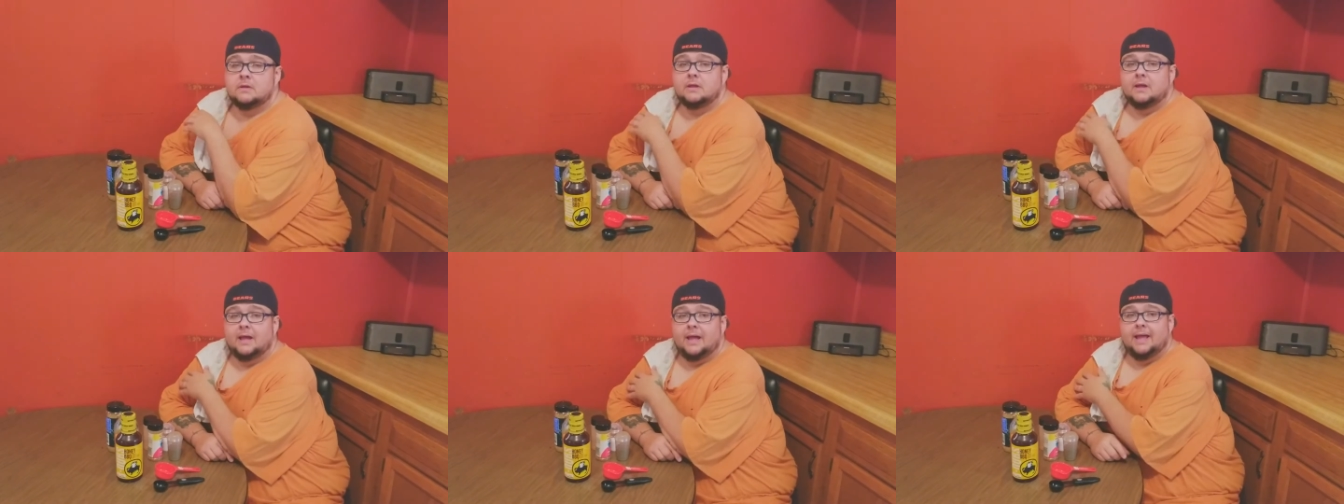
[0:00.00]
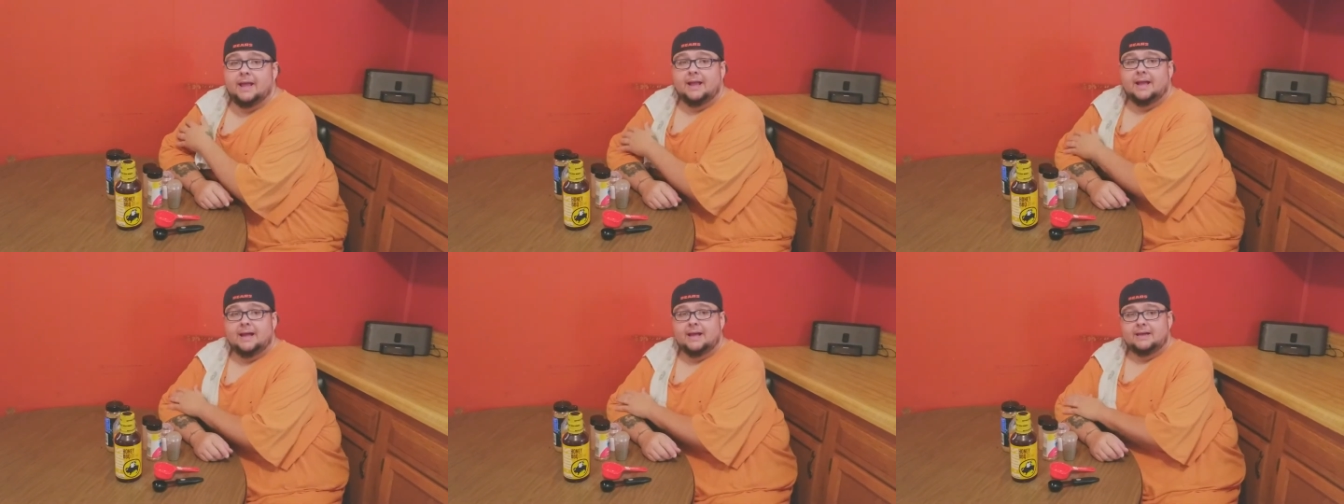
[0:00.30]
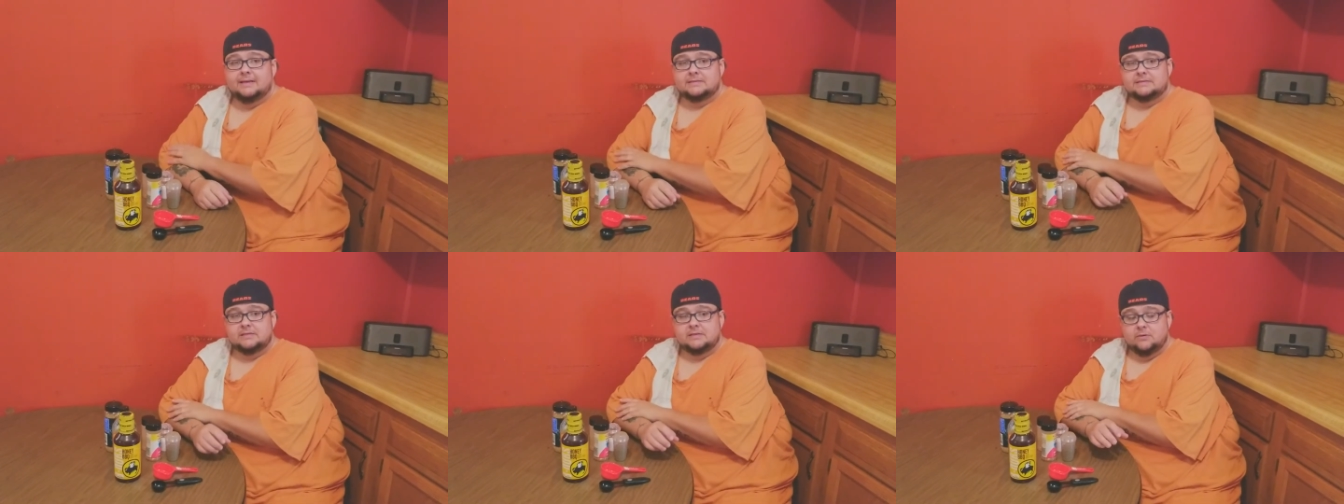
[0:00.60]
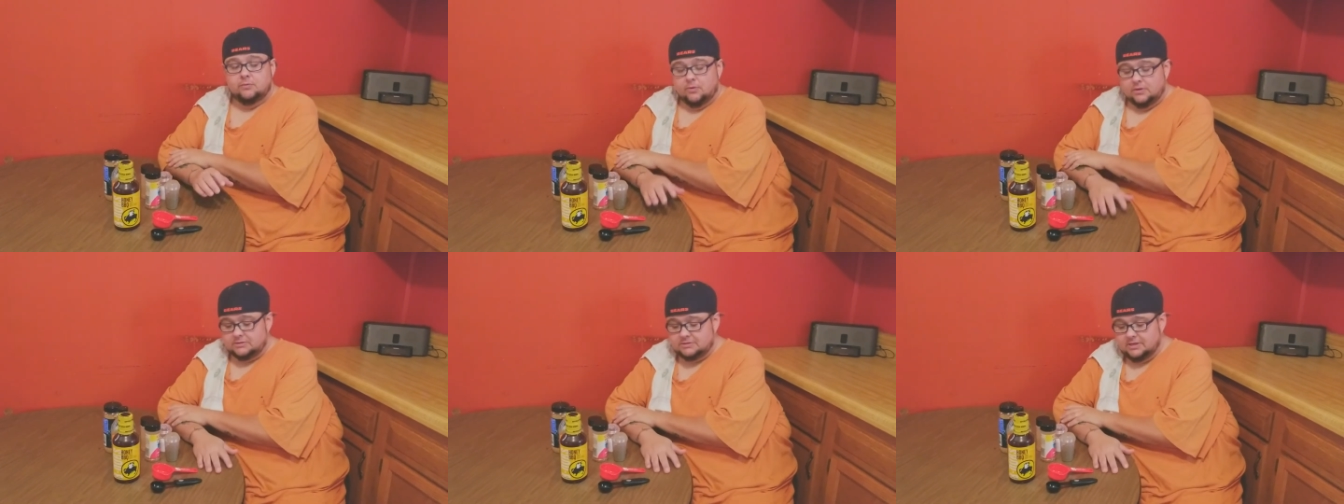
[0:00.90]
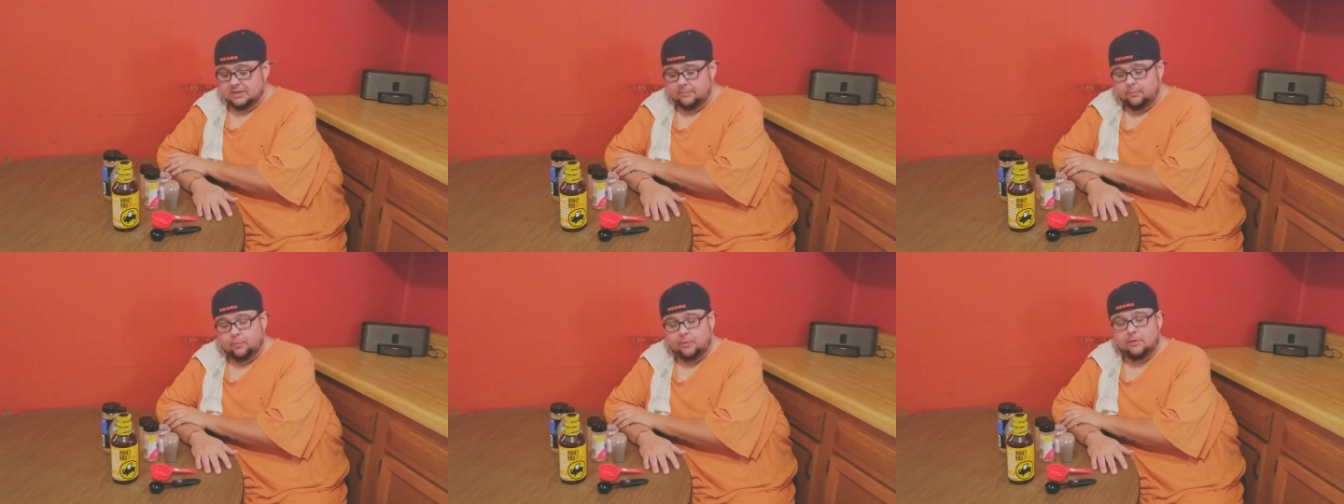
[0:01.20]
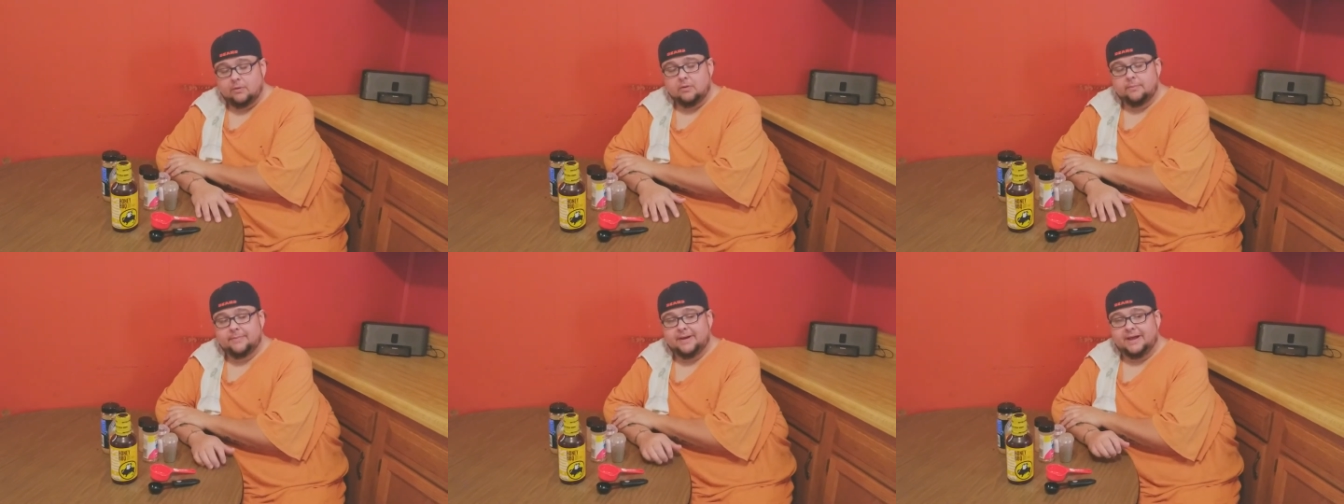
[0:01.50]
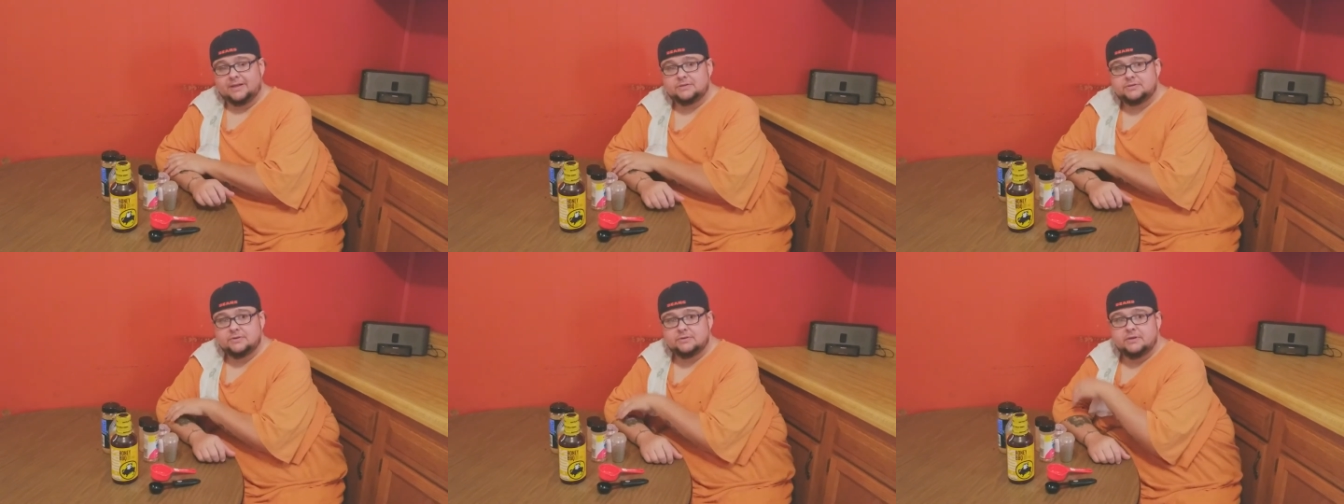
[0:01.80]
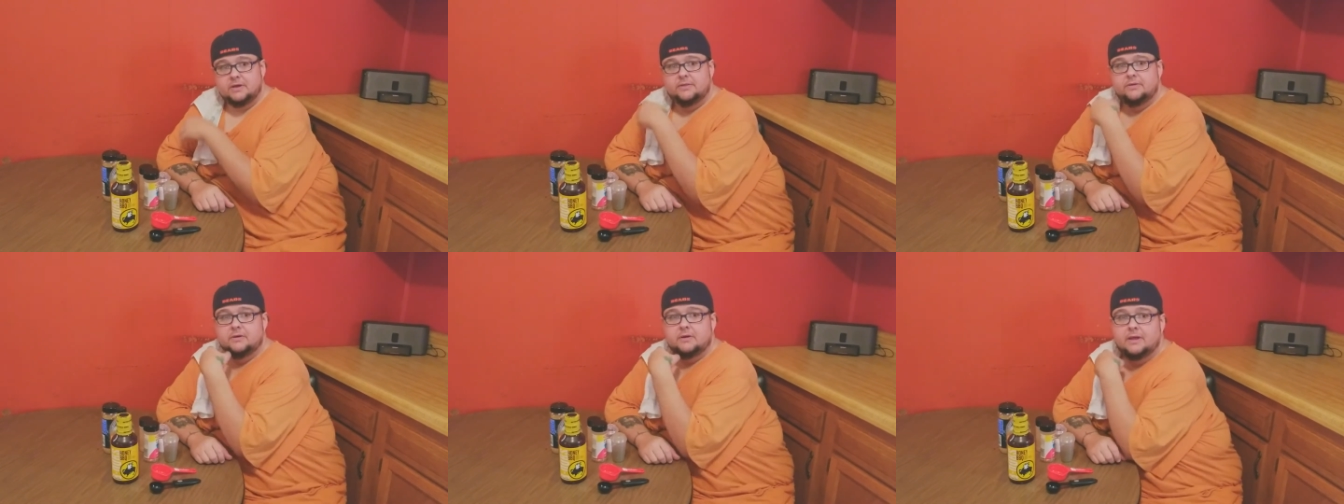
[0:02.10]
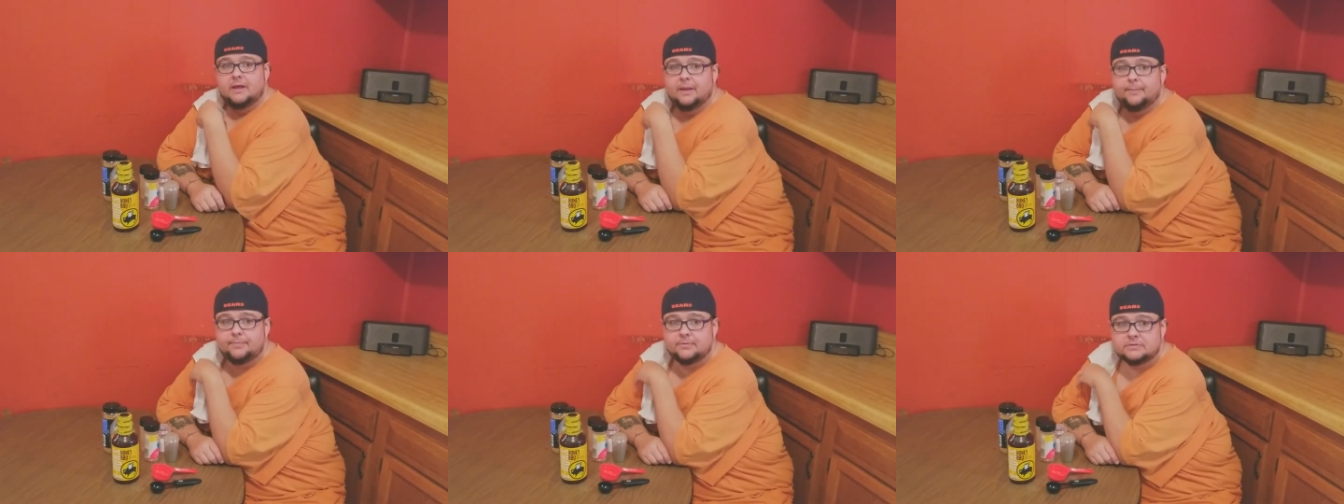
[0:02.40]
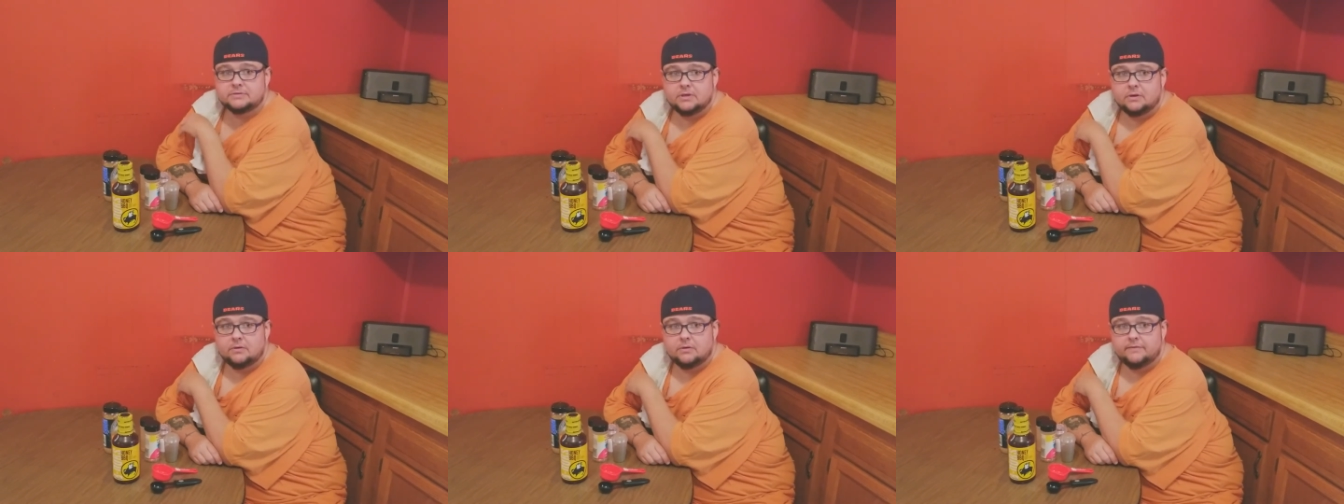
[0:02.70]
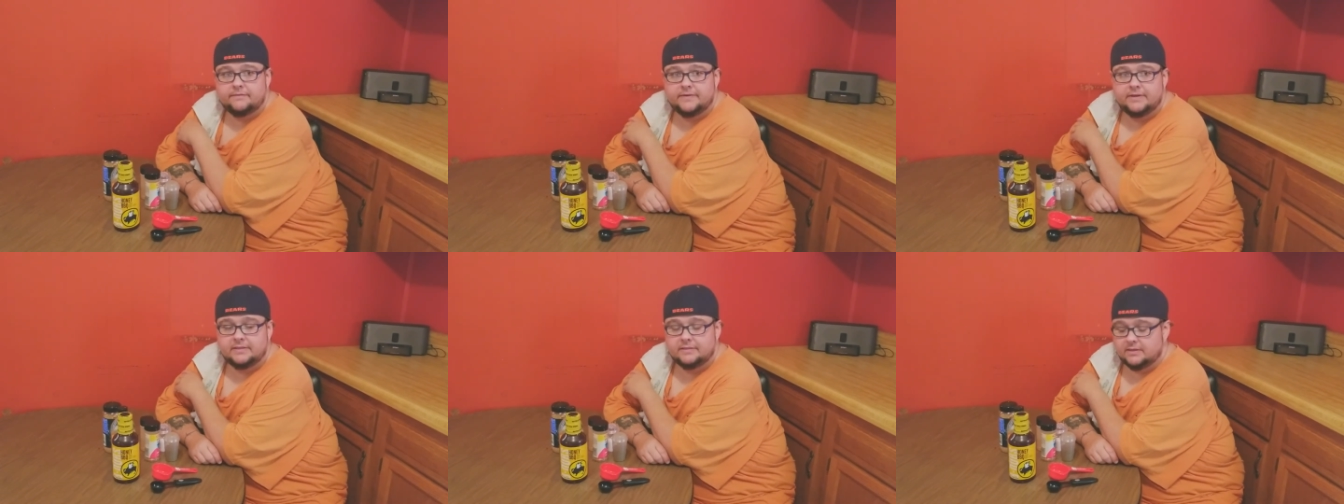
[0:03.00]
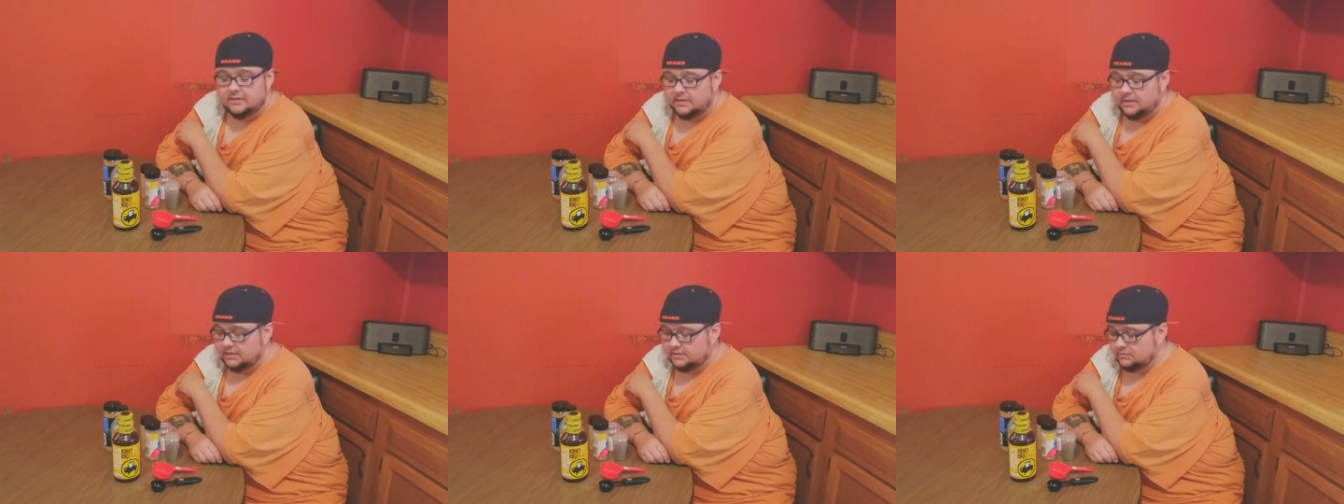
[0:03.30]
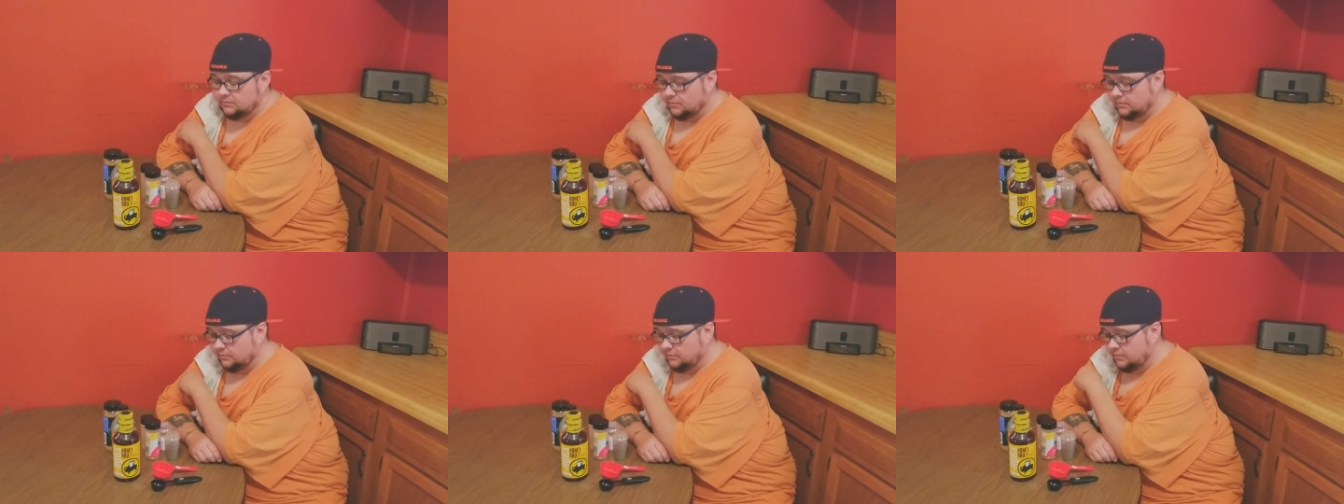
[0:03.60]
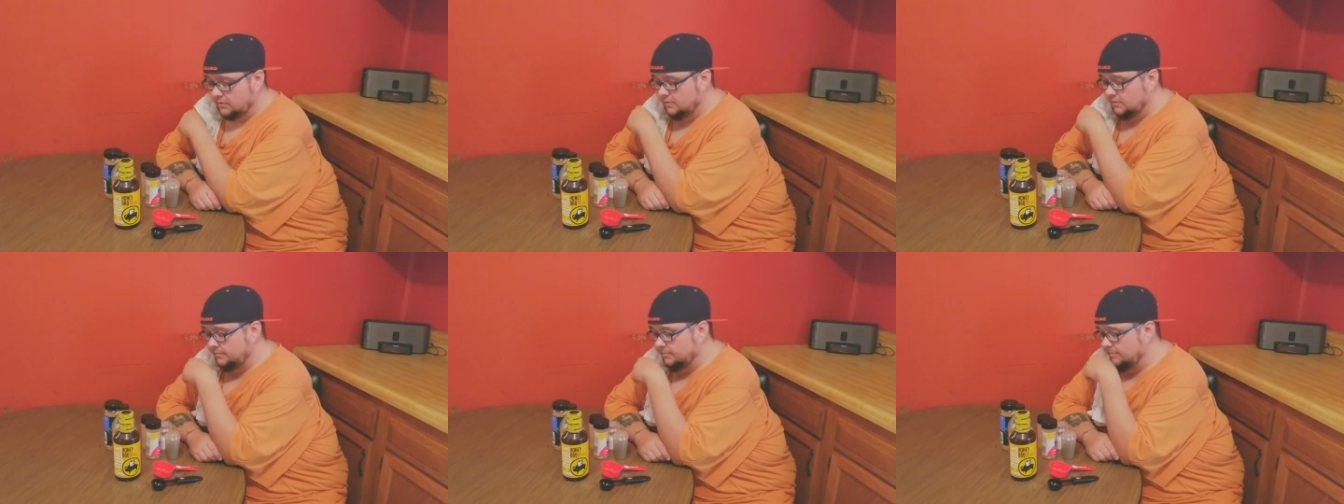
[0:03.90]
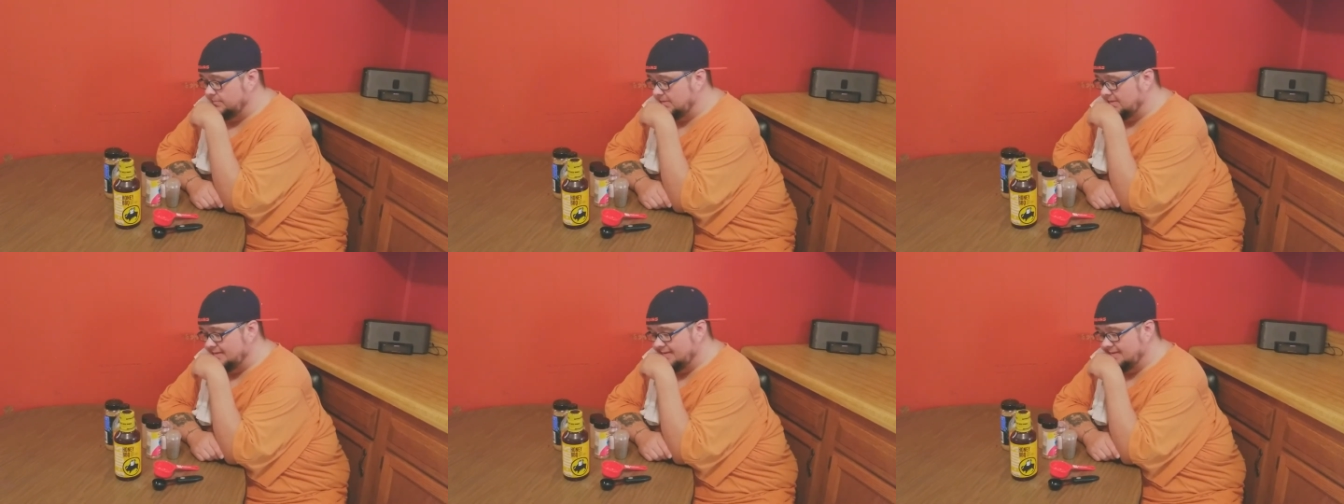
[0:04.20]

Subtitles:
Hey guys, what's up? Welcome back to another episode of In the Kitchen with Worm.